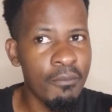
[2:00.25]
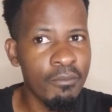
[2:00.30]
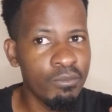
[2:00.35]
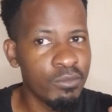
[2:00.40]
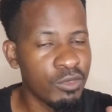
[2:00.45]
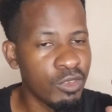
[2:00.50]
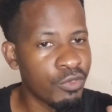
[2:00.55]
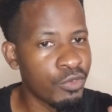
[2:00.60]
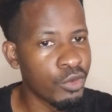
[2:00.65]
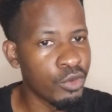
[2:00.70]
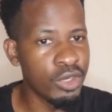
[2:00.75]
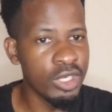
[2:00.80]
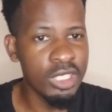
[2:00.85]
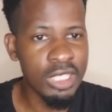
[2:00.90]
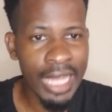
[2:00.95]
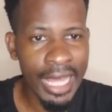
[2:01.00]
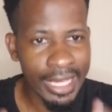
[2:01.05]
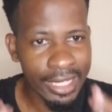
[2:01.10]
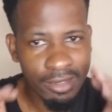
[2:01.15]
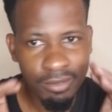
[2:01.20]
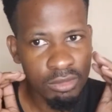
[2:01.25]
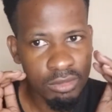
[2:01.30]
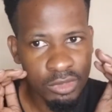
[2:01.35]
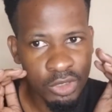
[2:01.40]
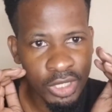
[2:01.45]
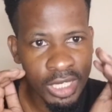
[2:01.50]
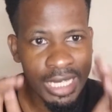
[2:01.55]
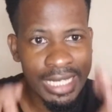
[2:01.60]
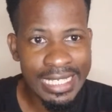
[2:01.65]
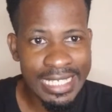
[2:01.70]
If you like, you
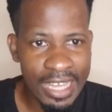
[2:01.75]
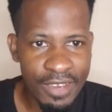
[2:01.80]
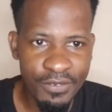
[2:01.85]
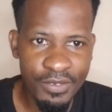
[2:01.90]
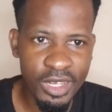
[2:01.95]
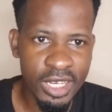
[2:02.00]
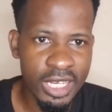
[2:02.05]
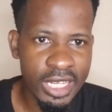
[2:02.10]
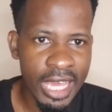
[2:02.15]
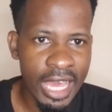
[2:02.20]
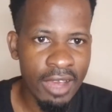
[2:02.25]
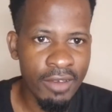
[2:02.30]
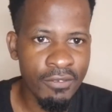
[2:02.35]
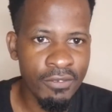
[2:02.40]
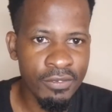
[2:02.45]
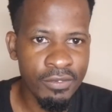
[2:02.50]
can definitely have